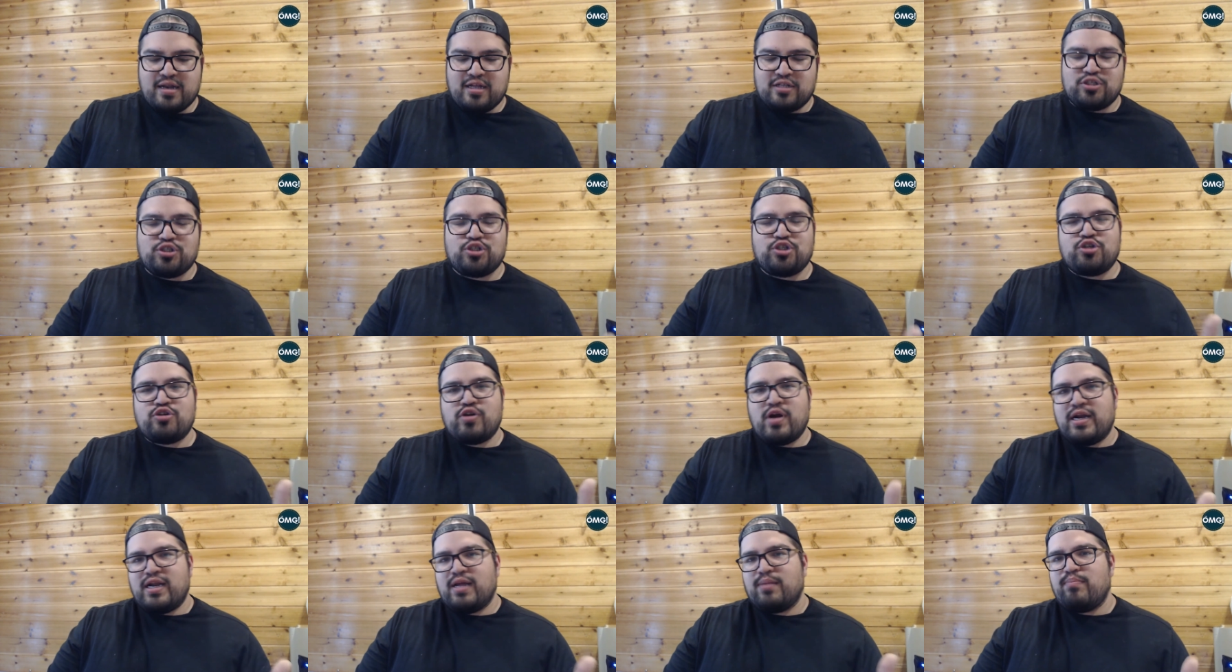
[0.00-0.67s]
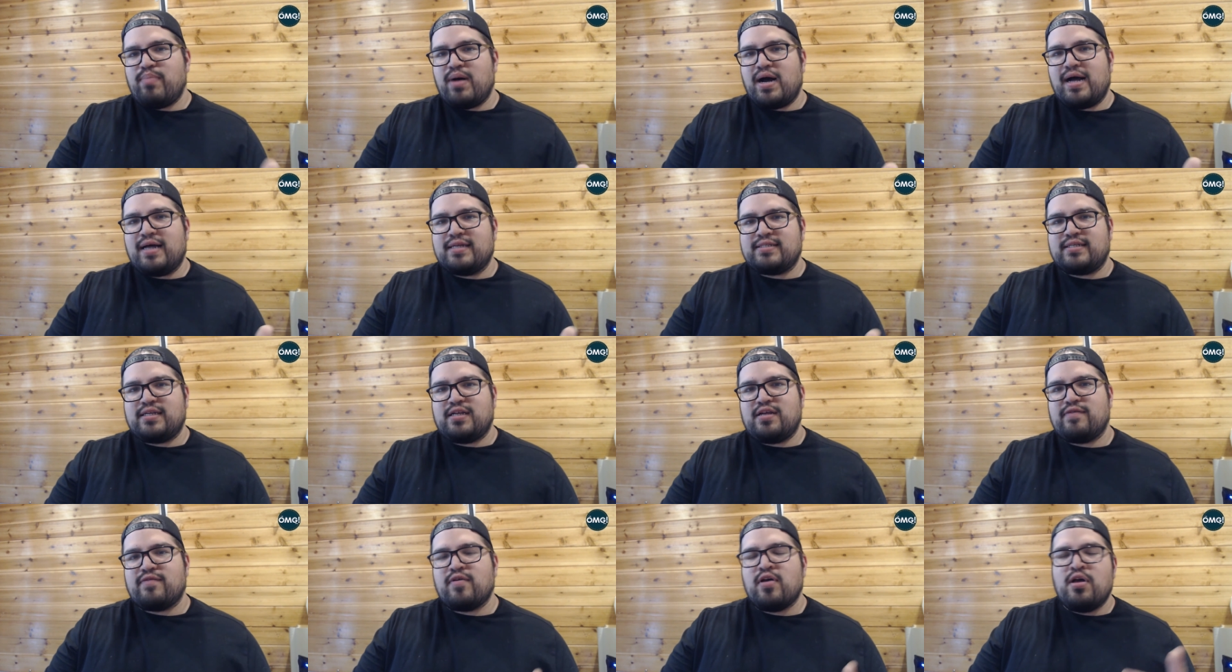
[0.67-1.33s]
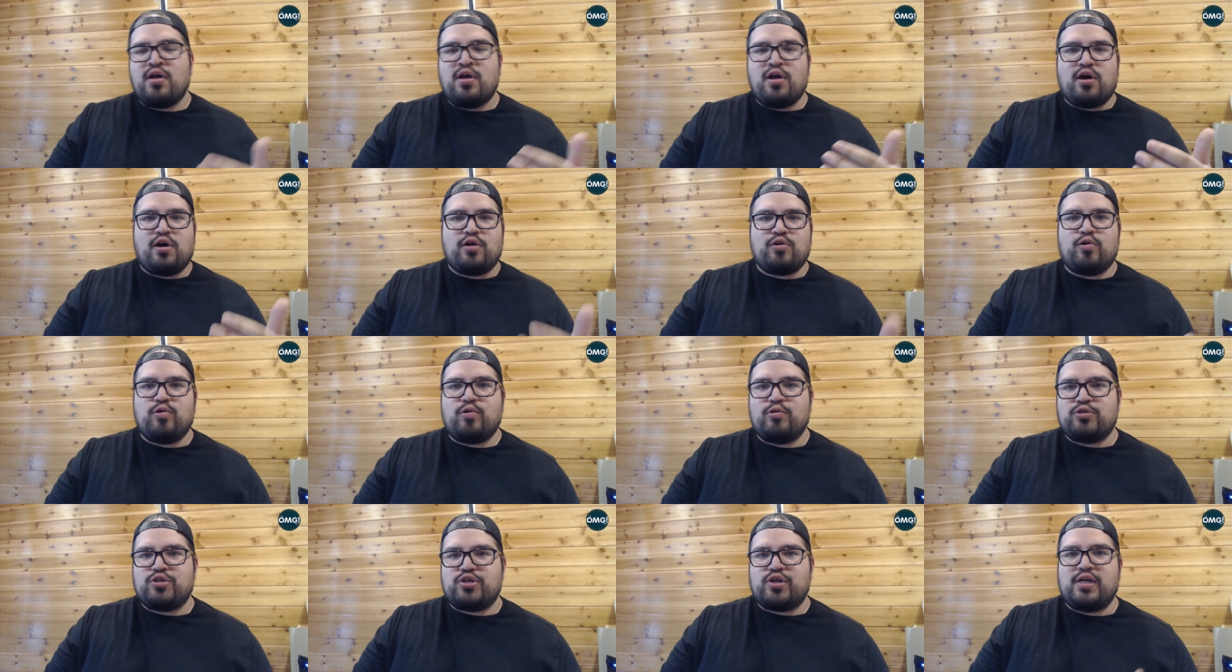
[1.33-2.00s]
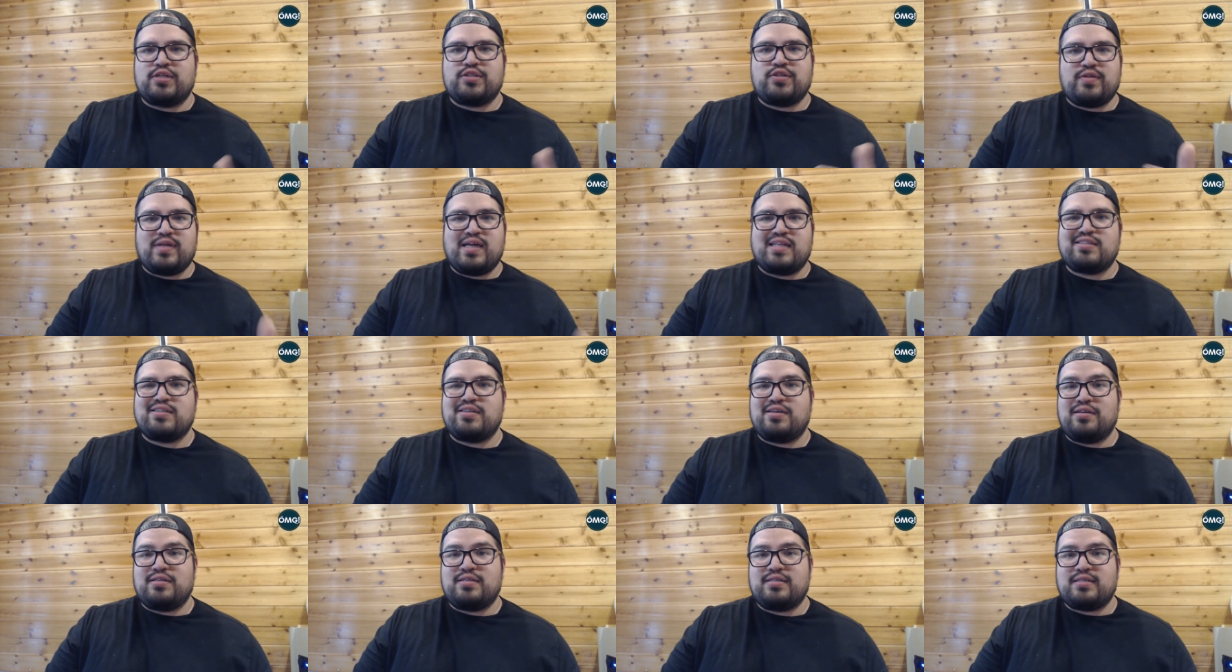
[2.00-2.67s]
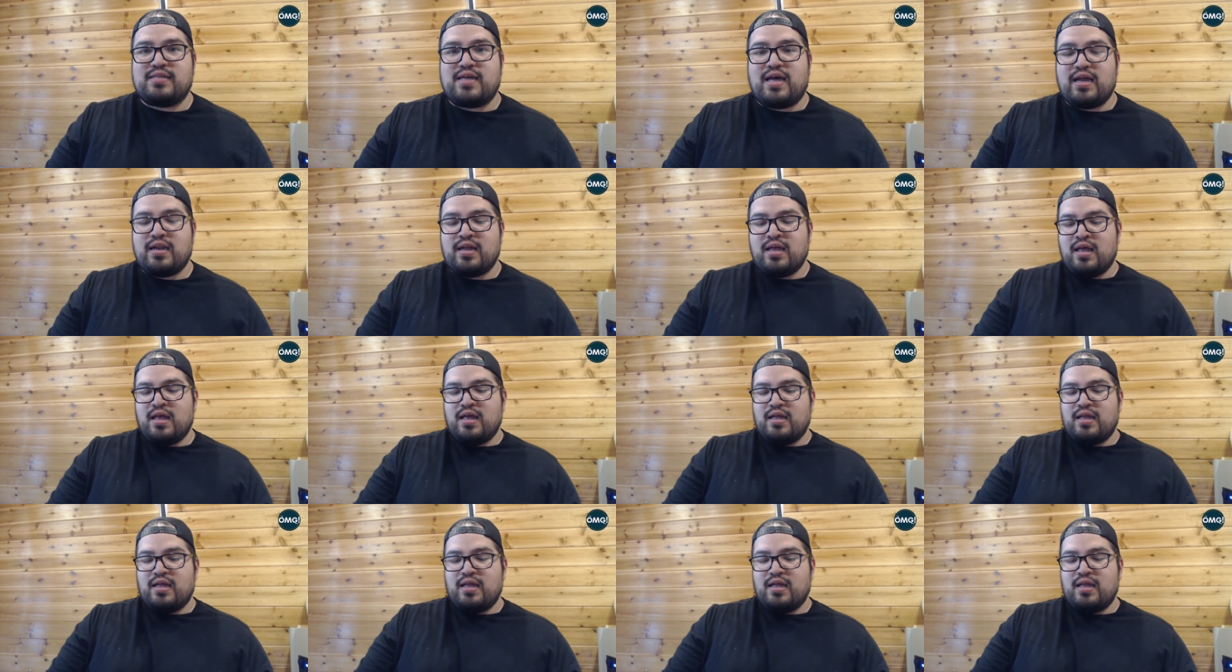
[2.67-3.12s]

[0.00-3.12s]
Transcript: it's trending positive on Google Trends, so that's a good sign.